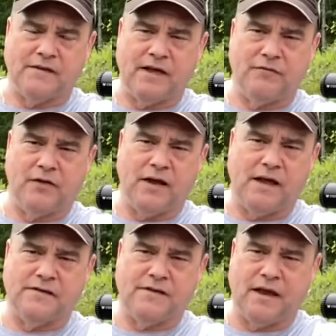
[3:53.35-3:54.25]
if there
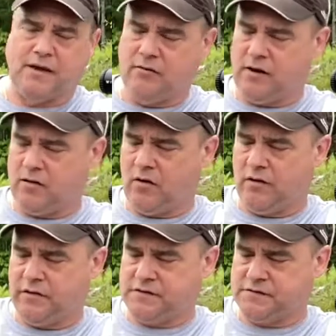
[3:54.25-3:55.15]
is any recoil,
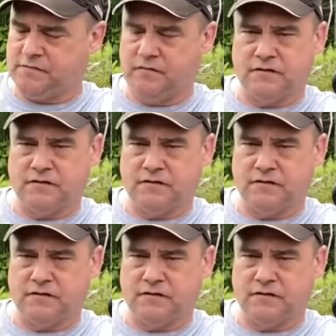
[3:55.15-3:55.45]
this